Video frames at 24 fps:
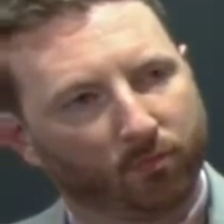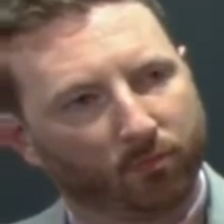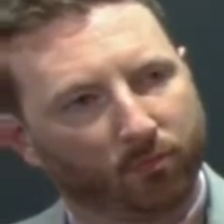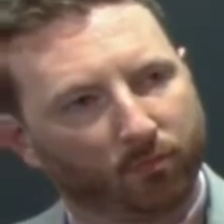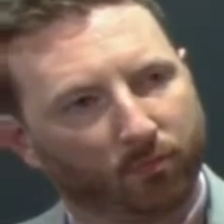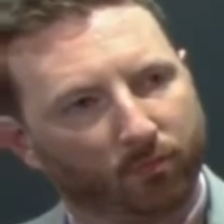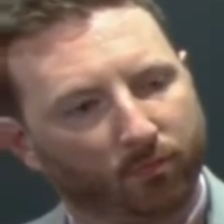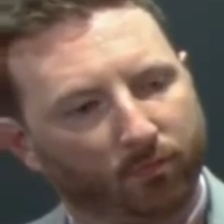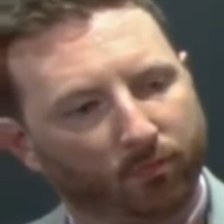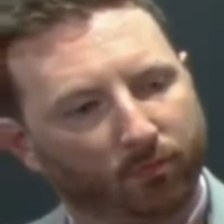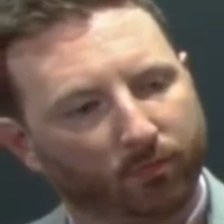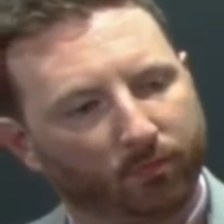
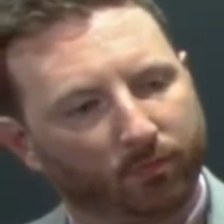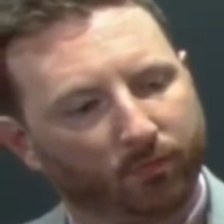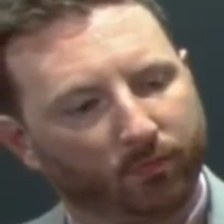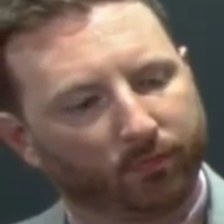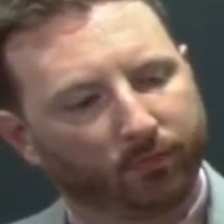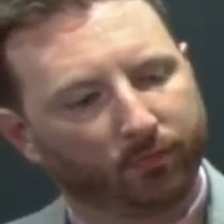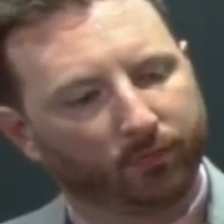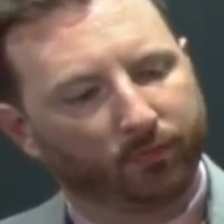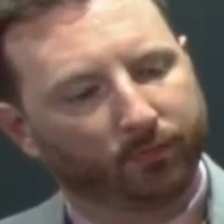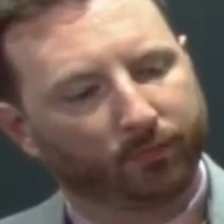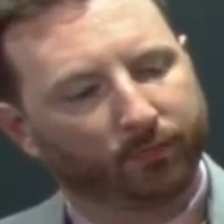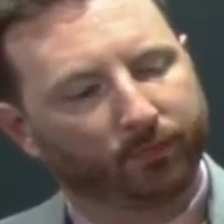
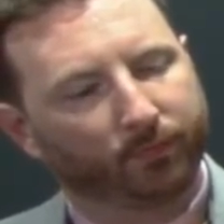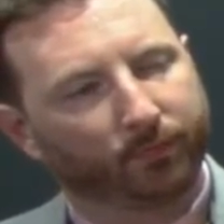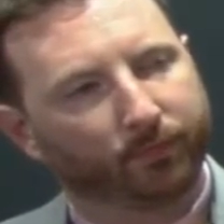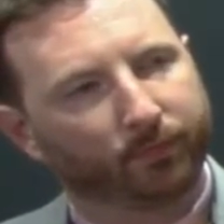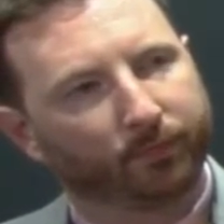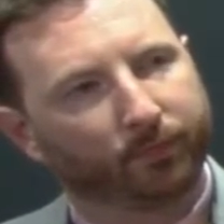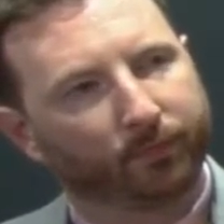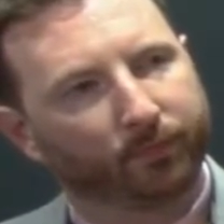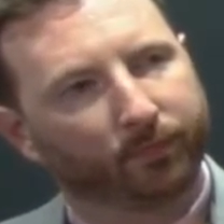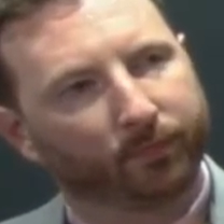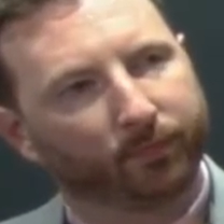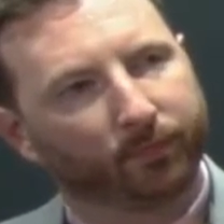
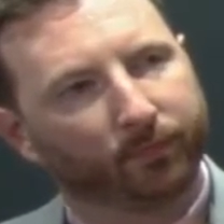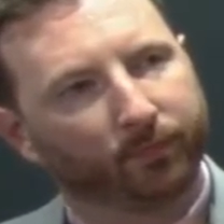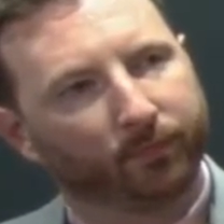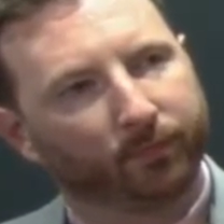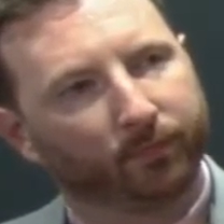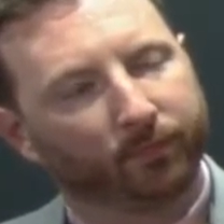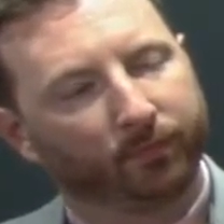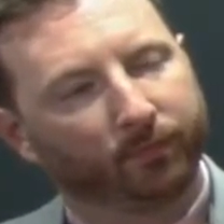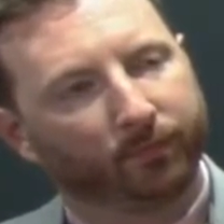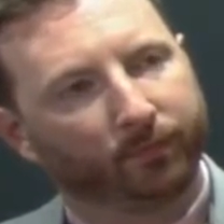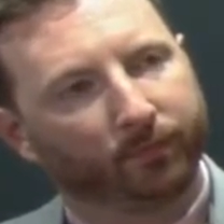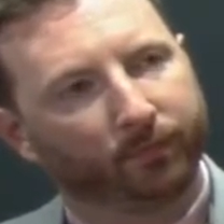
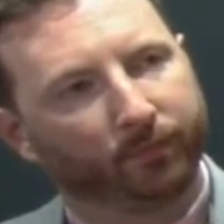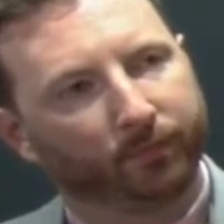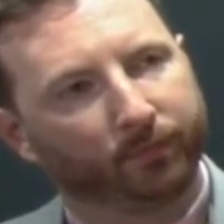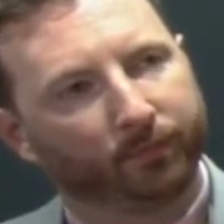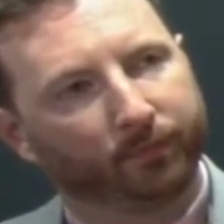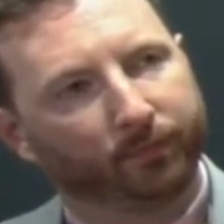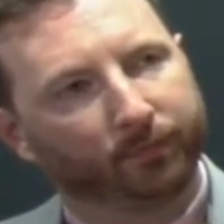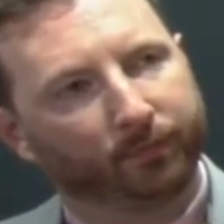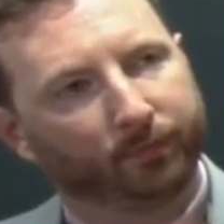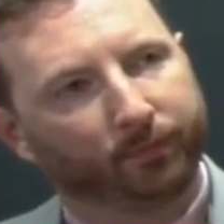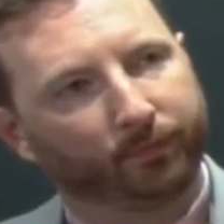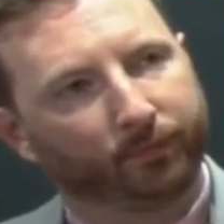
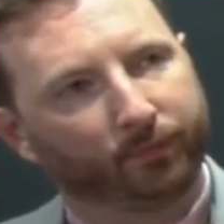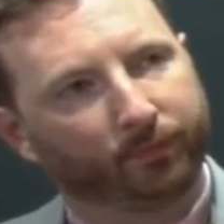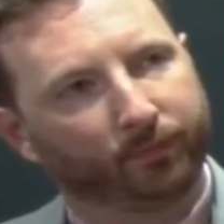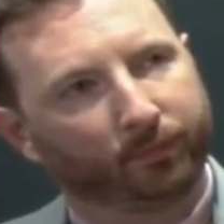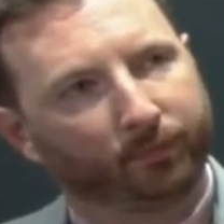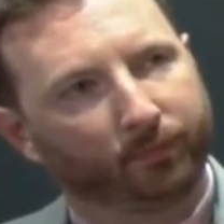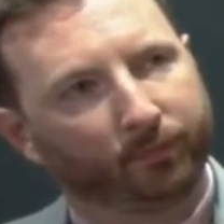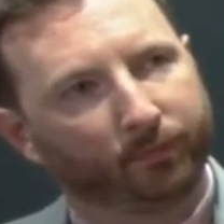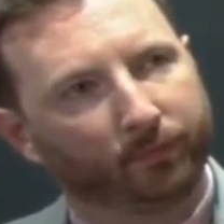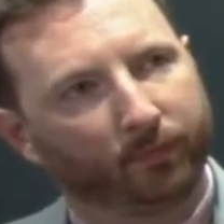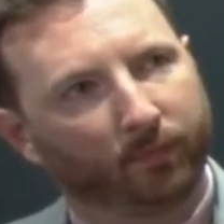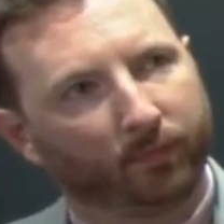
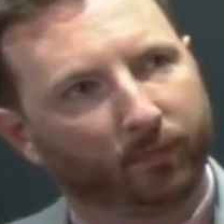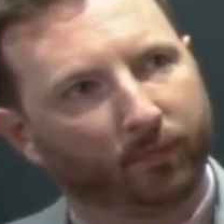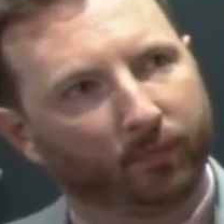(silent)